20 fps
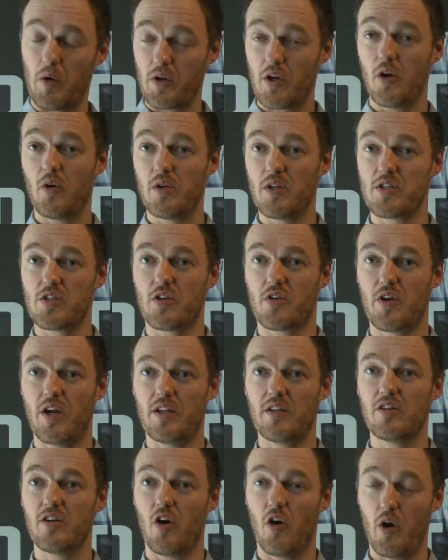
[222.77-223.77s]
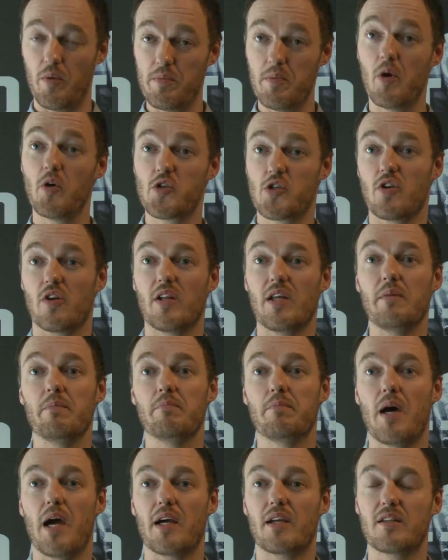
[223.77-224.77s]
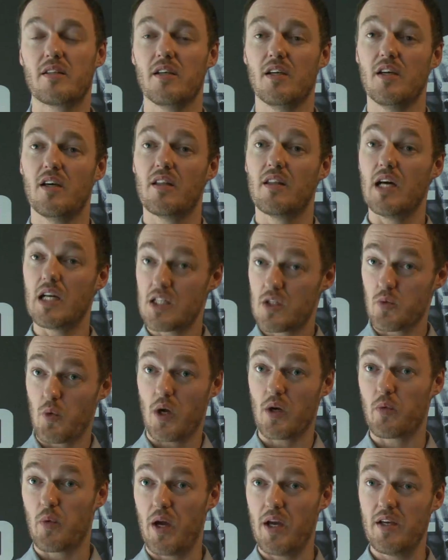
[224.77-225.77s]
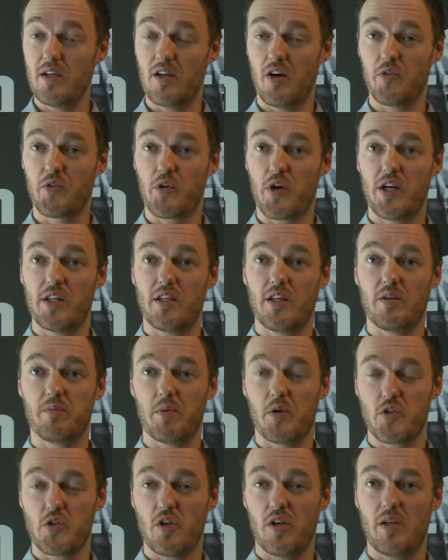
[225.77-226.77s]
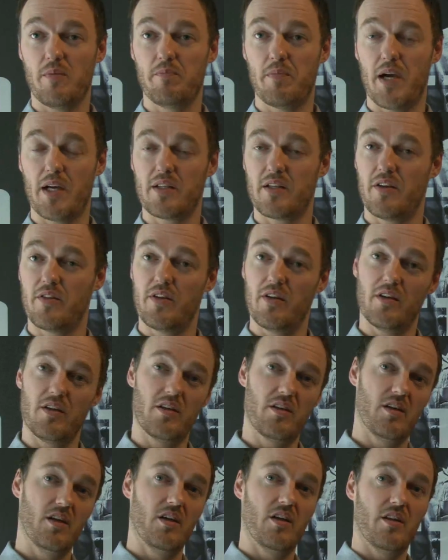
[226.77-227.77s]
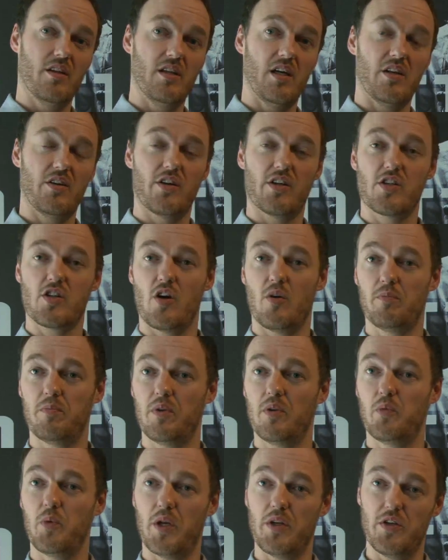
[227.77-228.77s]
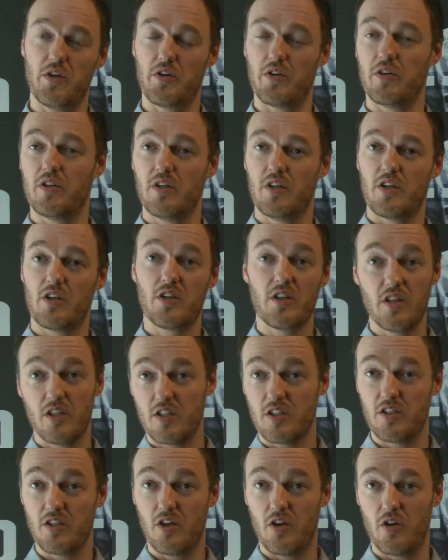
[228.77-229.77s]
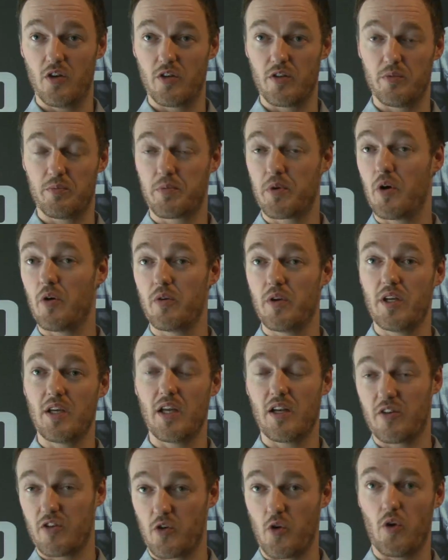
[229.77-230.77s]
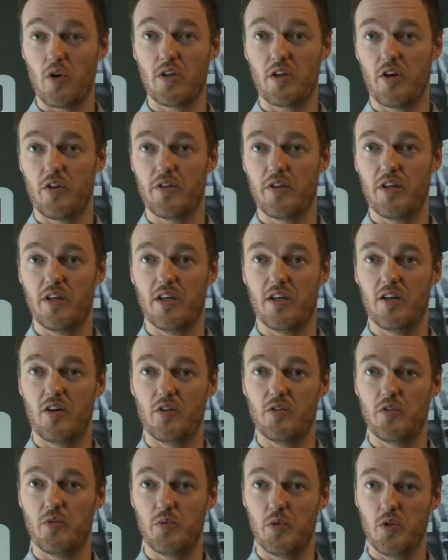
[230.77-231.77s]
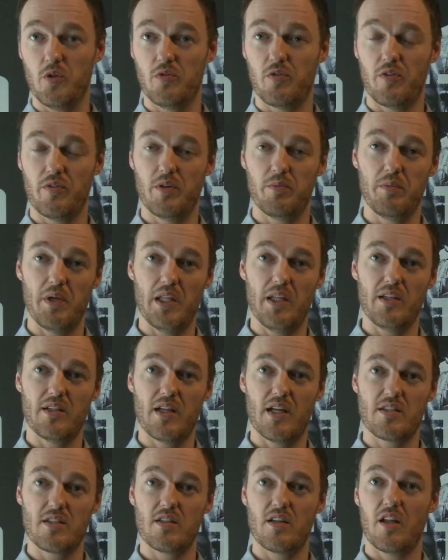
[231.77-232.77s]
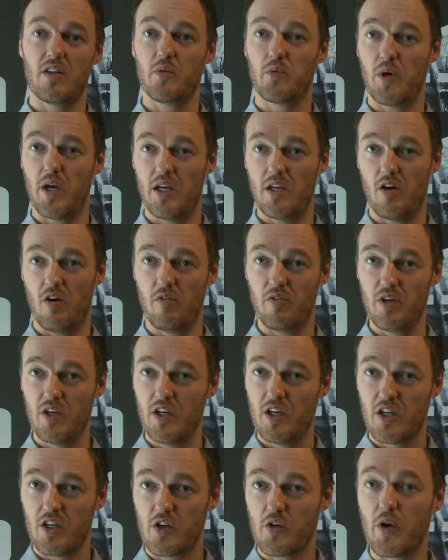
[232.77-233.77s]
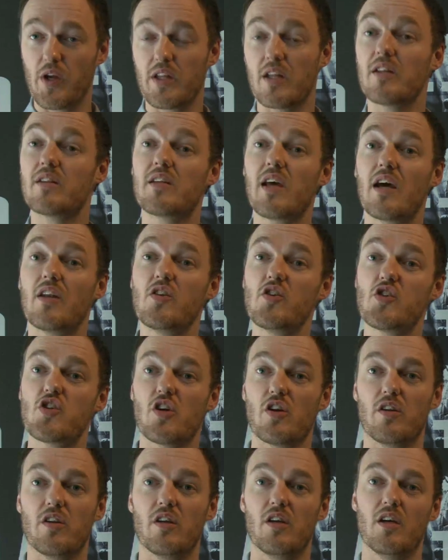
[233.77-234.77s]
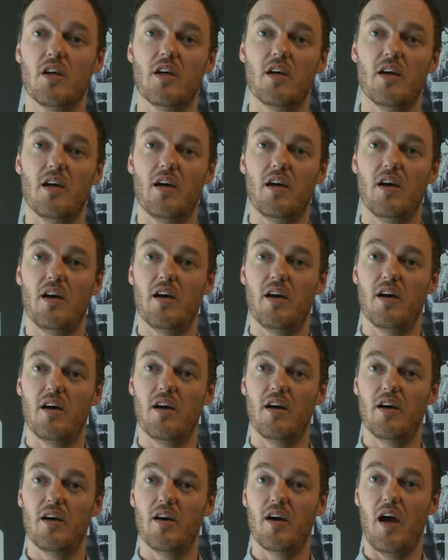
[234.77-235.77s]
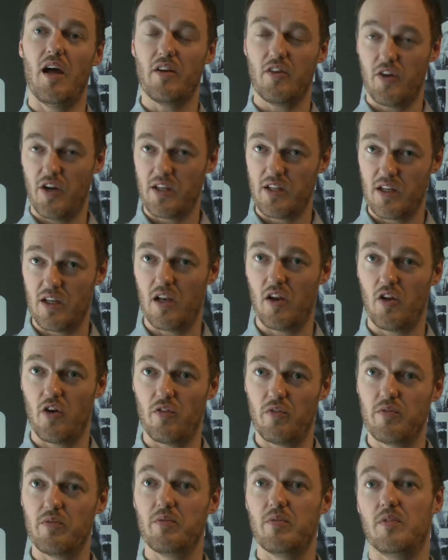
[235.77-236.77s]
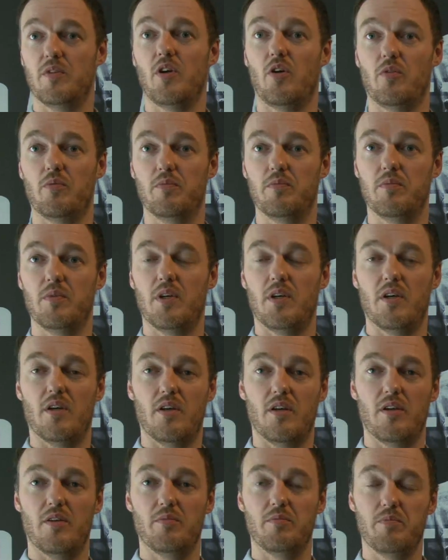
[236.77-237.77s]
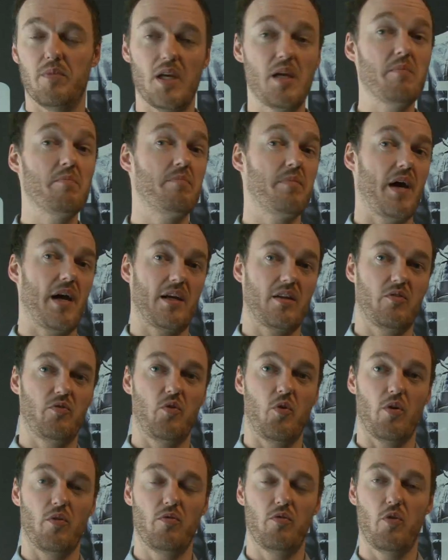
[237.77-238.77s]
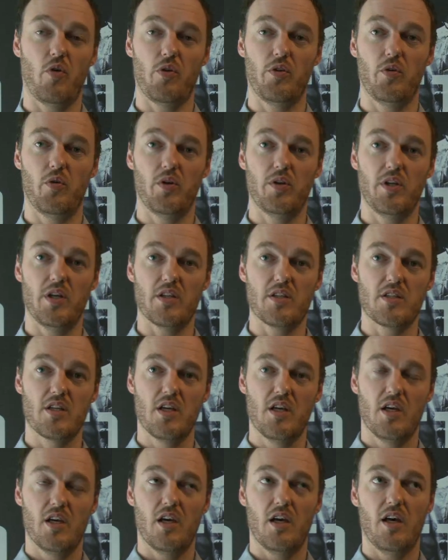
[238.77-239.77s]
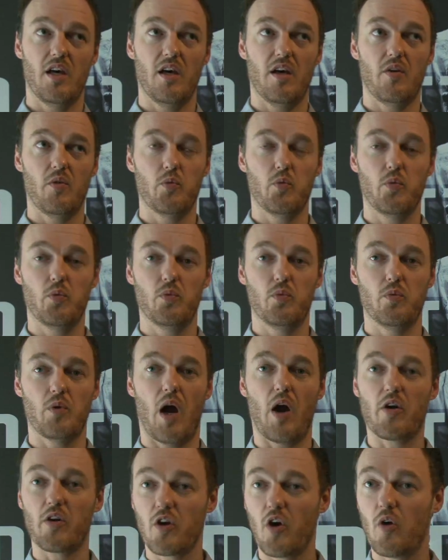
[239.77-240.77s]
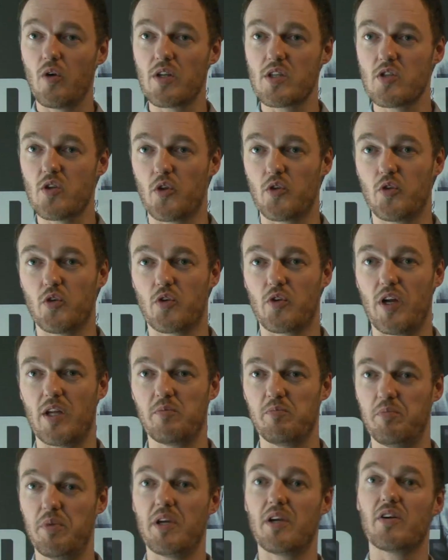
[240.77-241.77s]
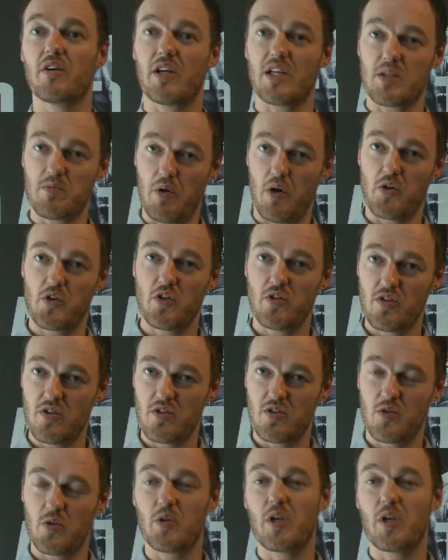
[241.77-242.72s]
goal is to create, emotional impact. That's one way of creating emotional impact. I think the other example, when you're proning and crawling on the roof of the building, that's another way of creating tension and creating a lot of impact for the audience. Our goal is not to create bigger explosions to